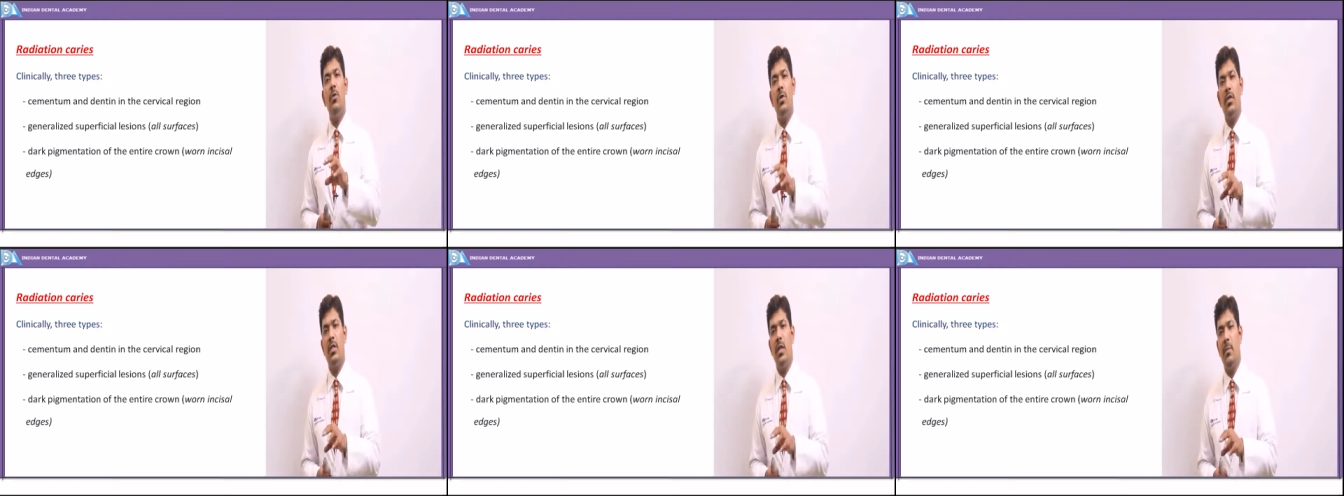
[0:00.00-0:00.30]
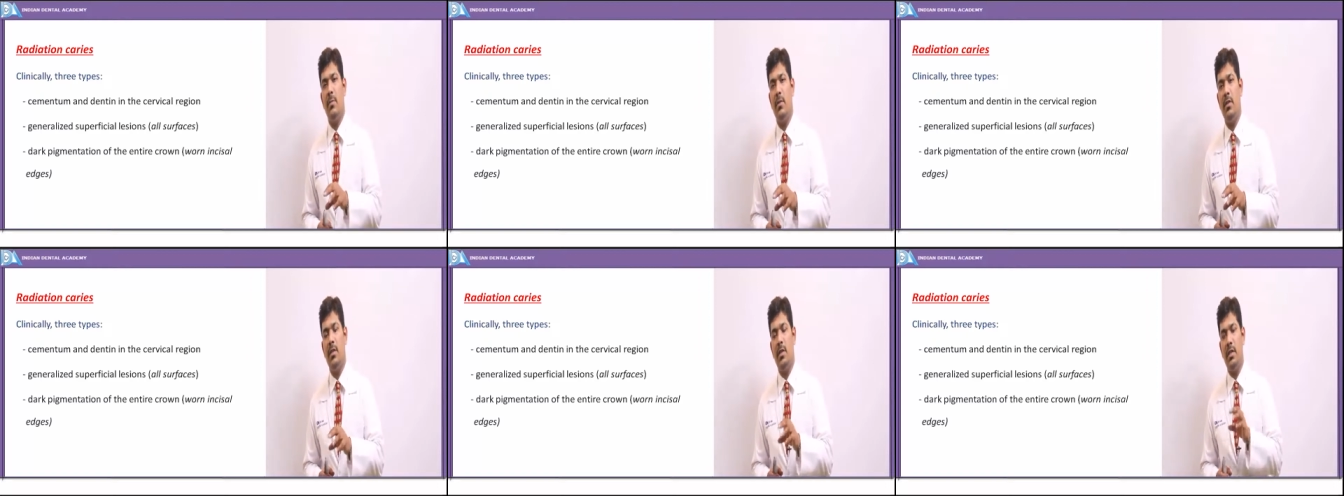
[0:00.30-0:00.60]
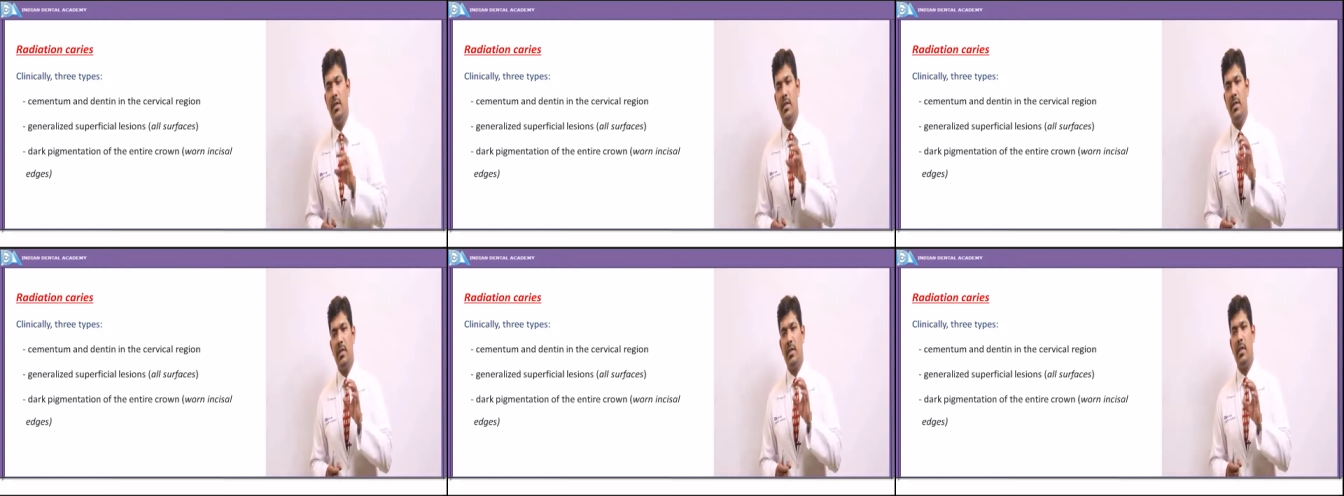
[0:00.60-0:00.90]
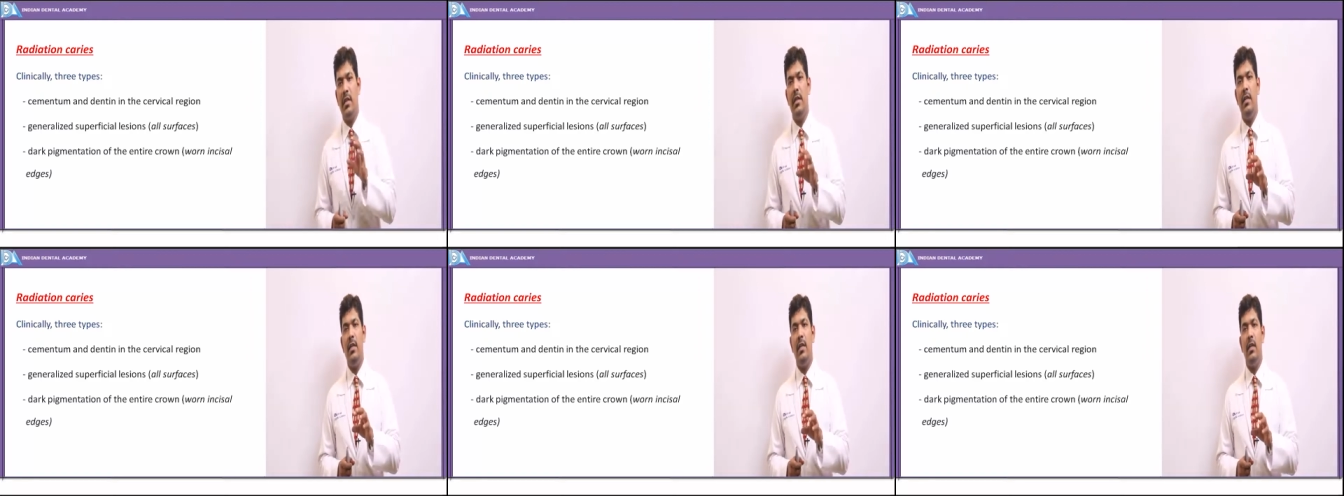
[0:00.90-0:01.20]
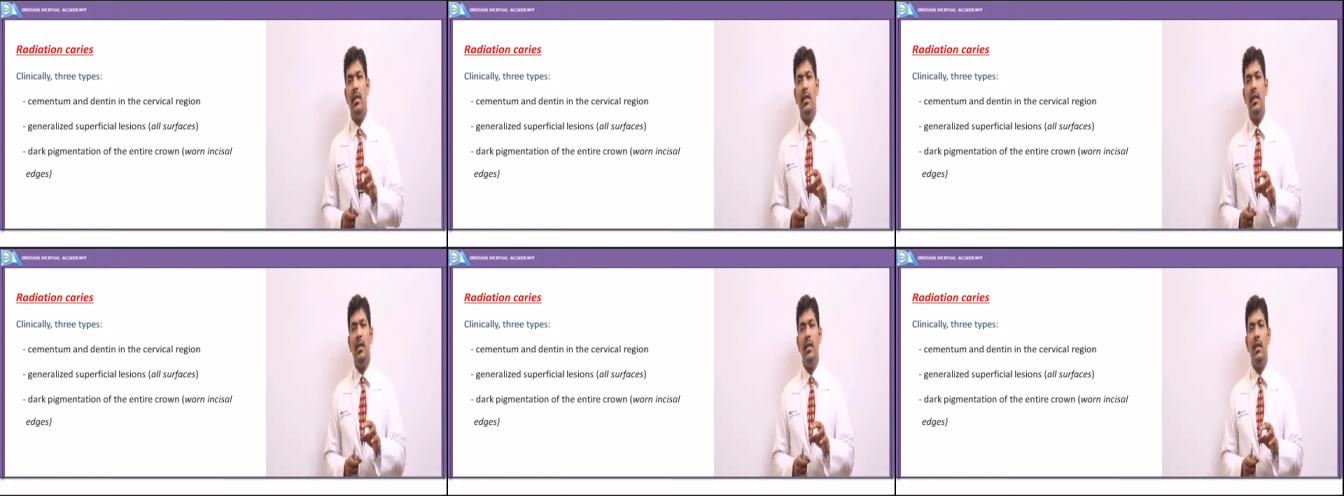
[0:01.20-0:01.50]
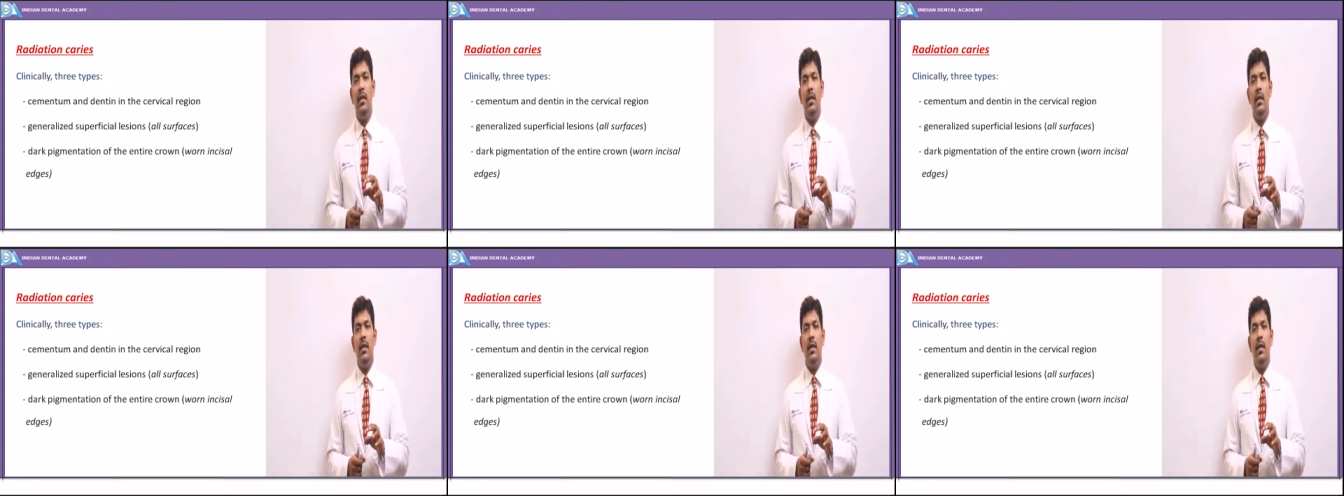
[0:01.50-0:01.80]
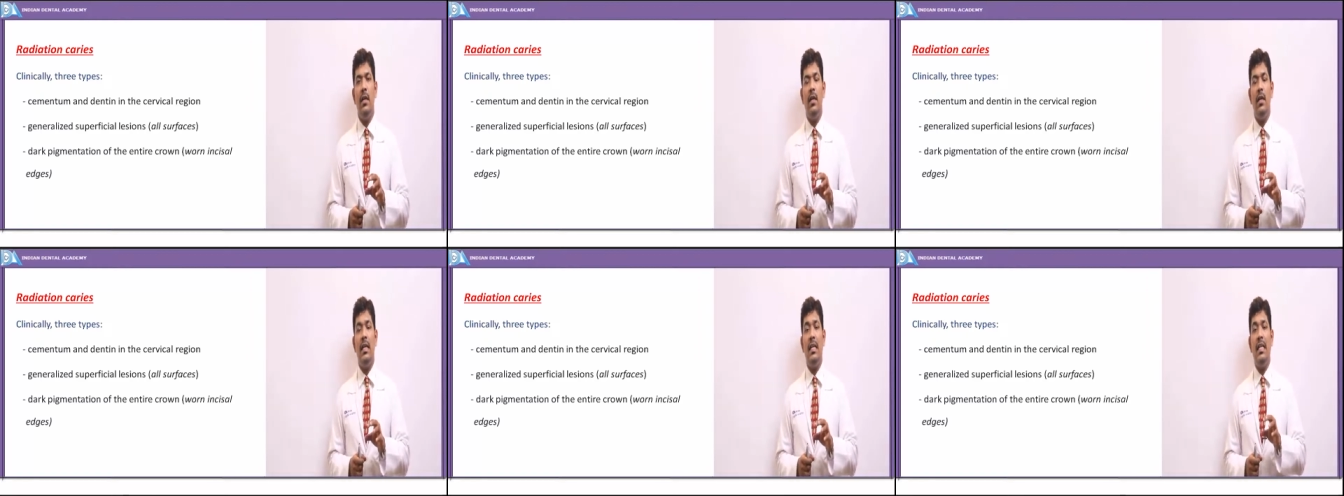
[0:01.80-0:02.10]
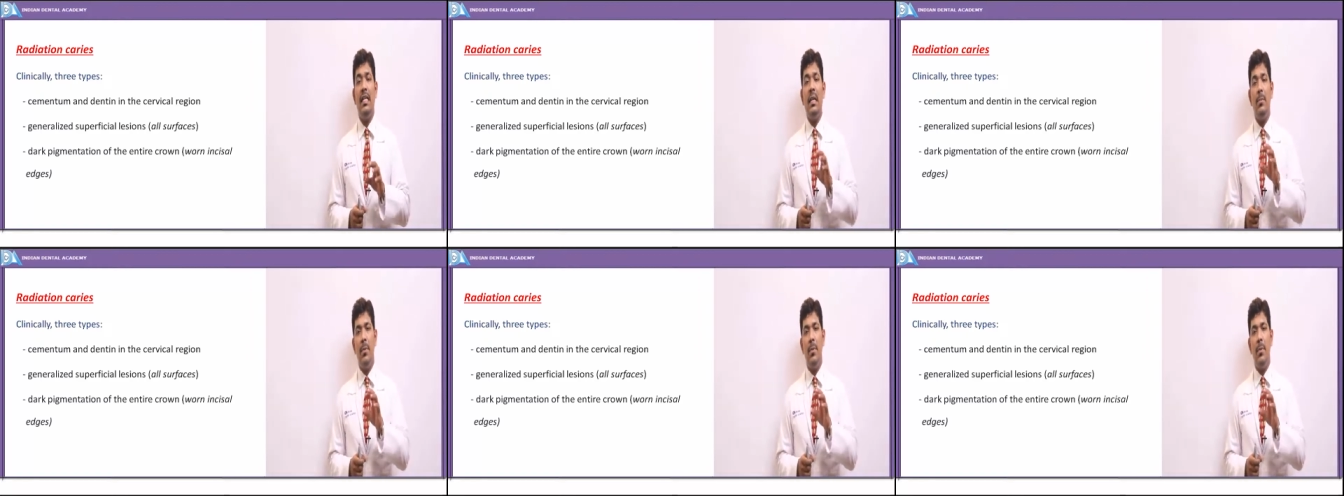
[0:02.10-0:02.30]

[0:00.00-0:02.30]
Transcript: root stumps. This is clinically uh,